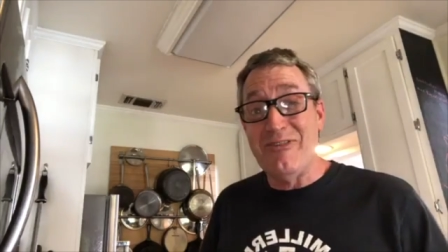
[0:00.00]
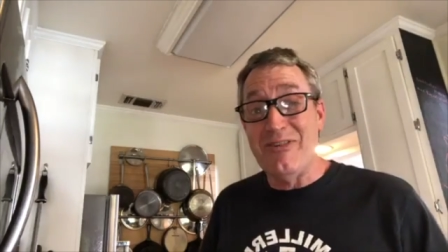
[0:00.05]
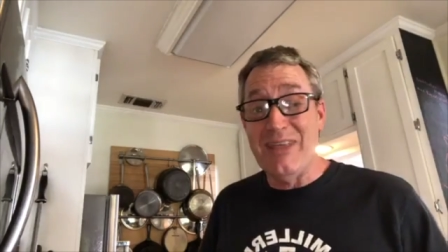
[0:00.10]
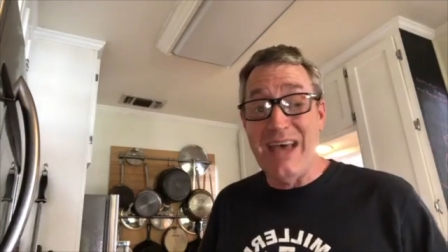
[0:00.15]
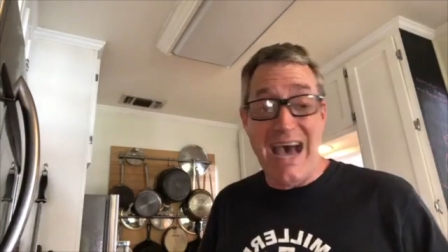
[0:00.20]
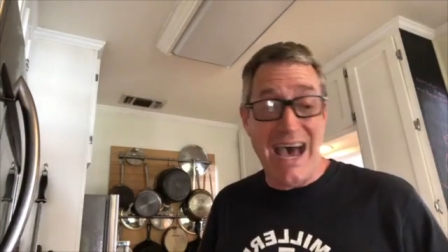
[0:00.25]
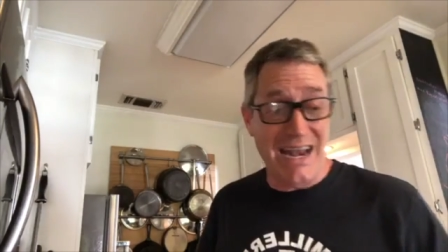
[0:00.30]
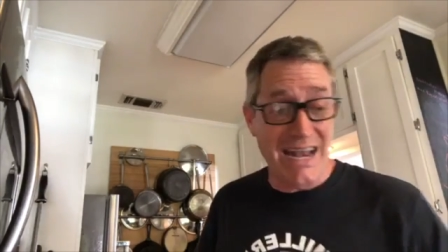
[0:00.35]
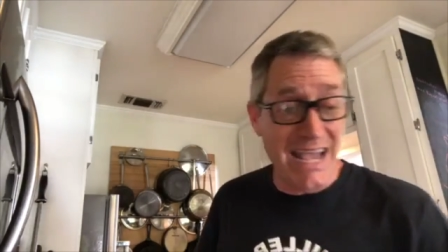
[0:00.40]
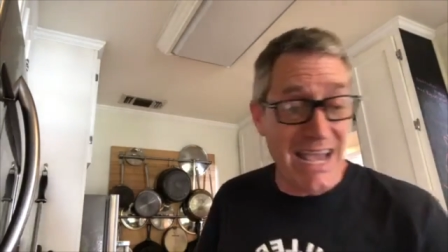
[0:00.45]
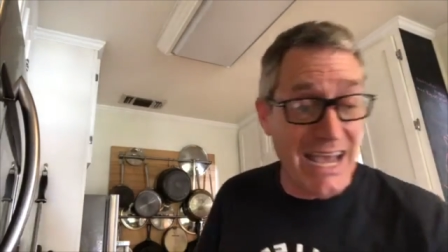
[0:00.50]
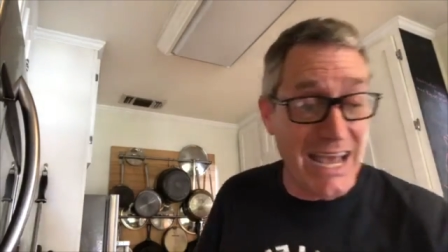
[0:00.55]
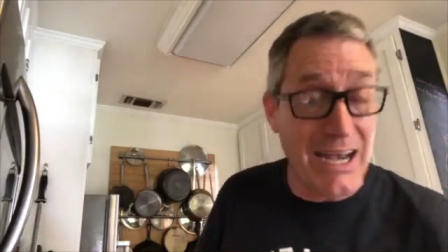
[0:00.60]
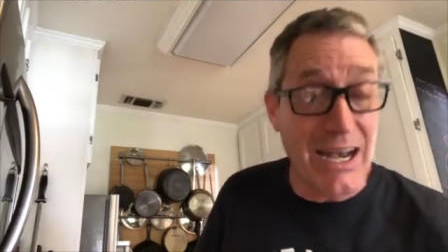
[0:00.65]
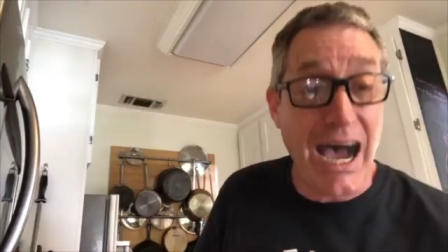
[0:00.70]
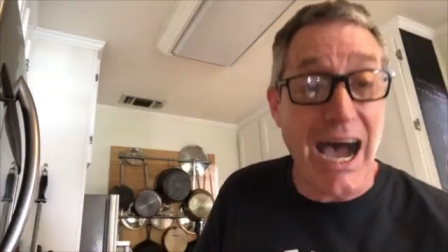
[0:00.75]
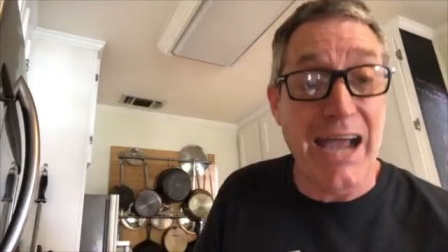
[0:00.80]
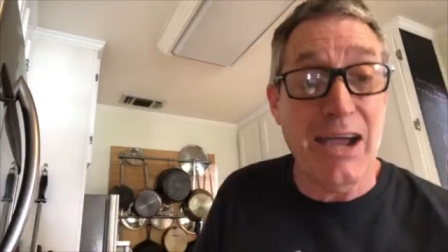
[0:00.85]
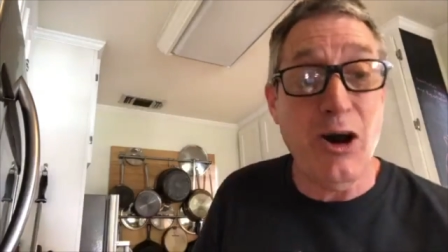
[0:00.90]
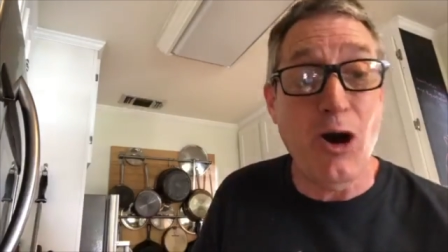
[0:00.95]
for that,
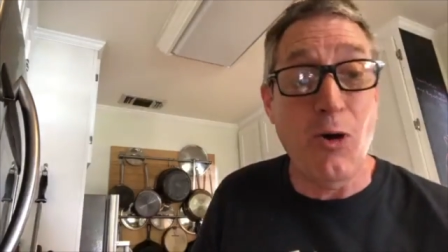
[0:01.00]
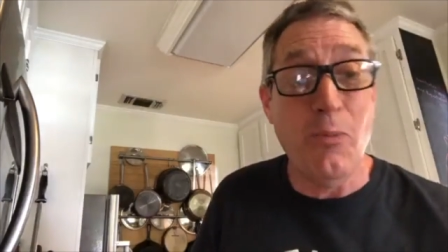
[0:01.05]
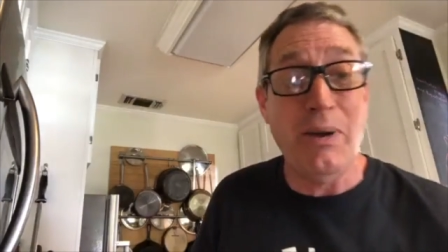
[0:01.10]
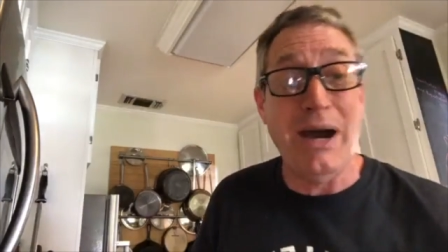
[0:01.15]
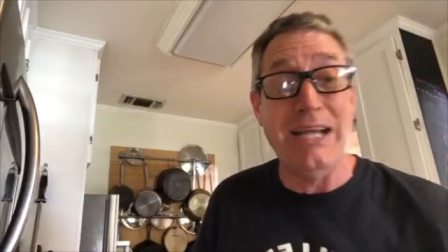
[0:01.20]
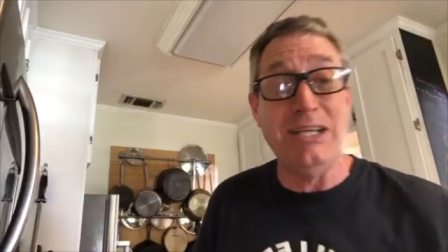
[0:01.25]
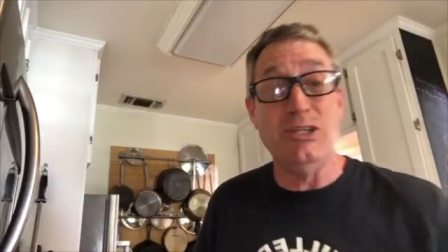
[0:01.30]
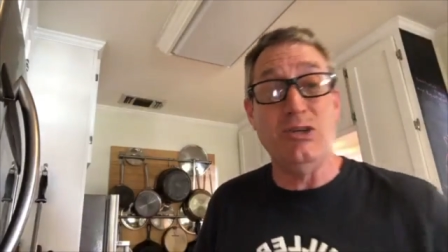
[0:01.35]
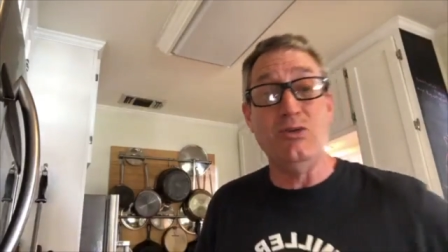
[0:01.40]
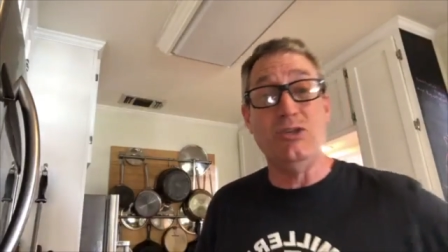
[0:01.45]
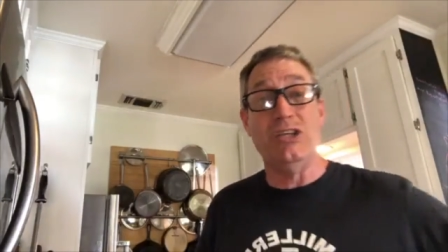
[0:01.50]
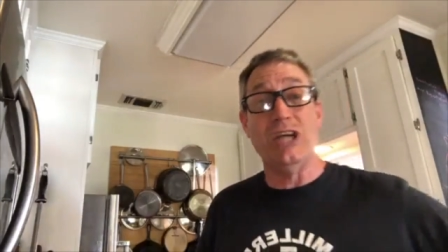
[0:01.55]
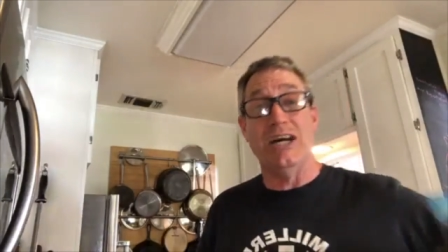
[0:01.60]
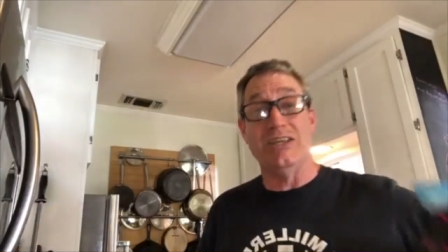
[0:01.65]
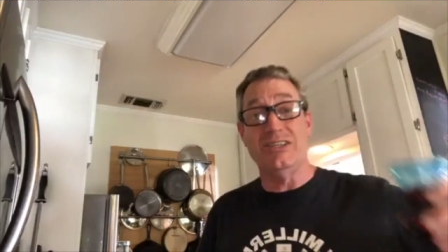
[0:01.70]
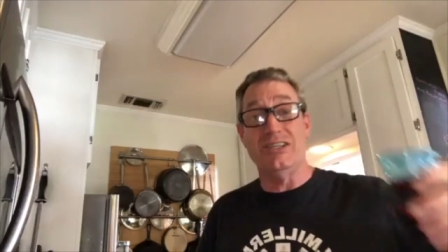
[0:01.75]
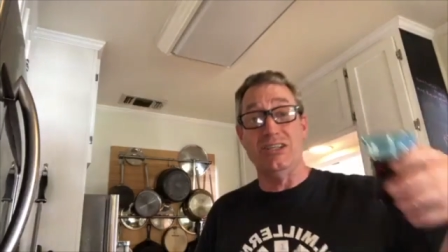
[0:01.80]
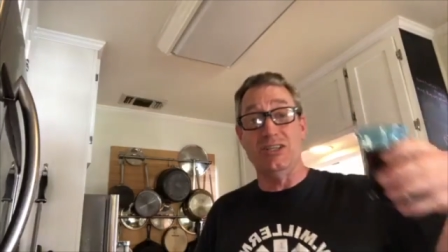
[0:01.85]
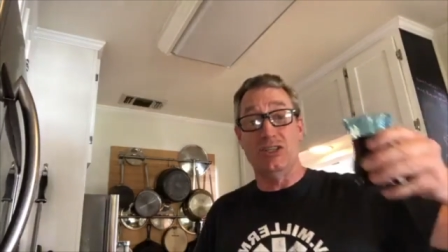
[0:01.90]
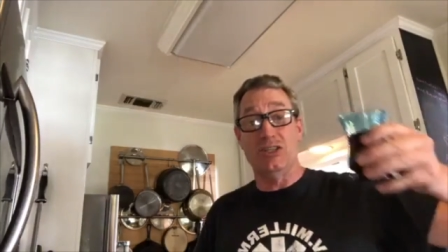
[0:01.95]
and I hope I do
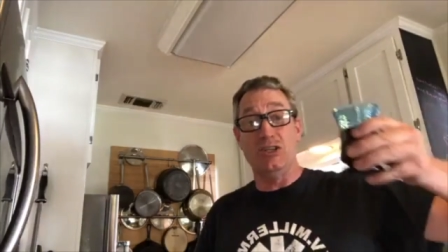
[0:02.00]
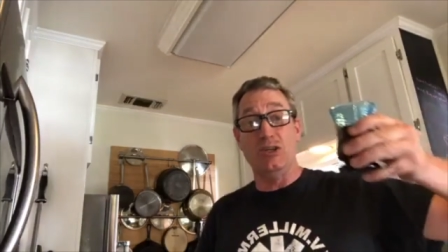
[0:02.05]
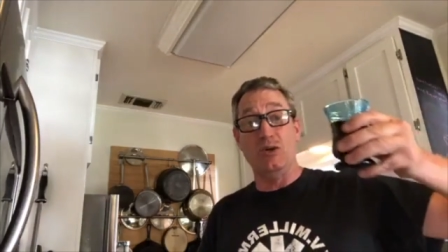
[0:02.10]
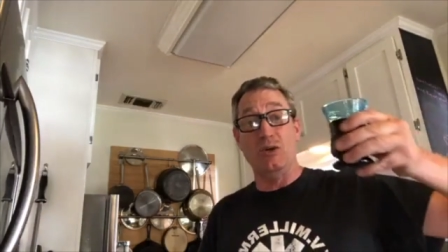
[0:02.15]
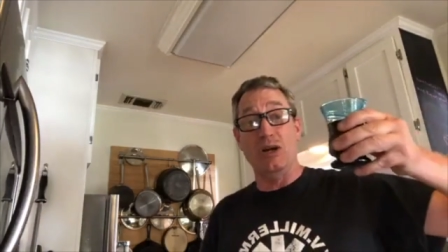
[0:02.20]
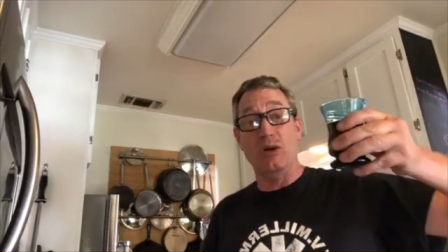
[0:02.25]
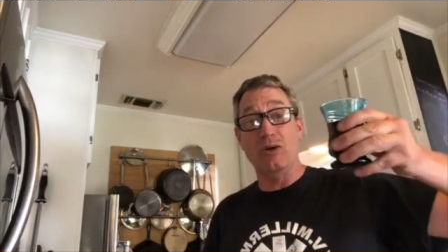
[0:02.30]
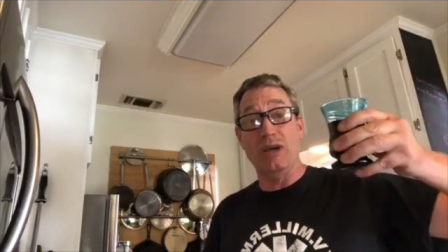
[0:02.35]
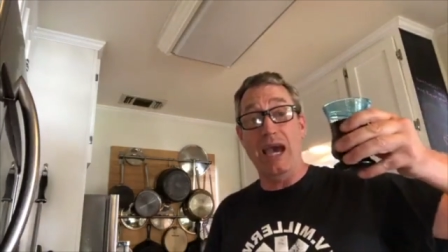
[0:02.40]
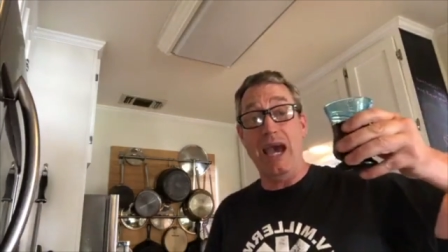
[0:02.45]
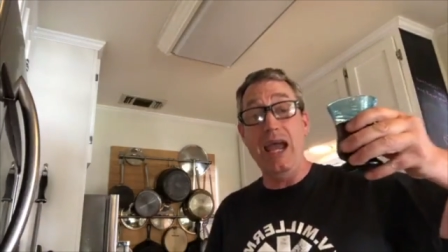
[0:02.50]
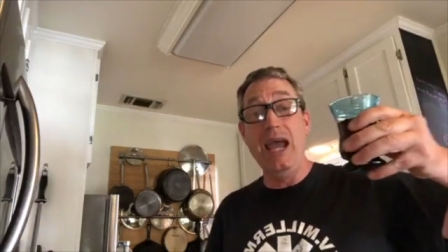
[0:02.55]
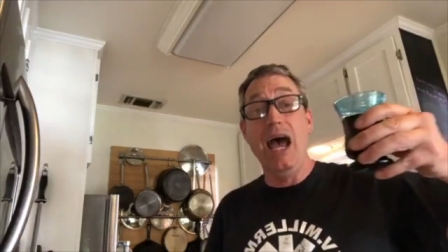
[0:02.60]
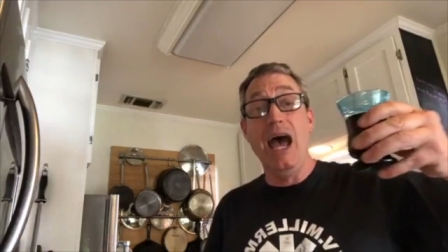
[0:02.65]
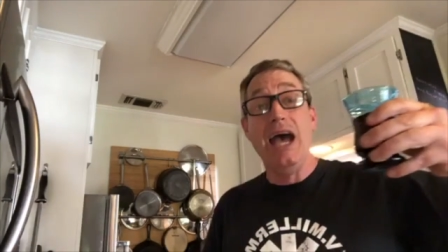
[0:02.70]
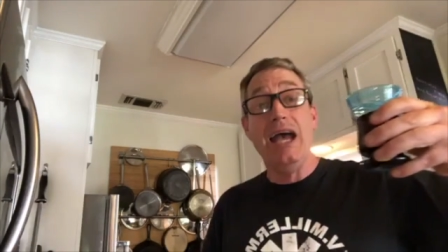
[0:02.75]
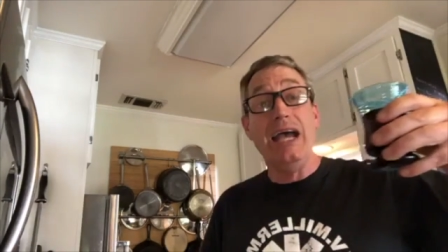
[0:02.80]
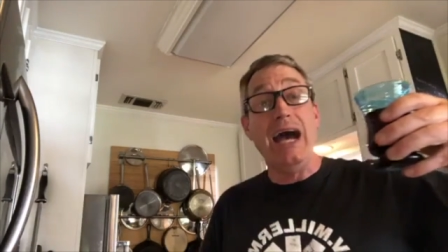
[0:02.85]
justice to it, okay?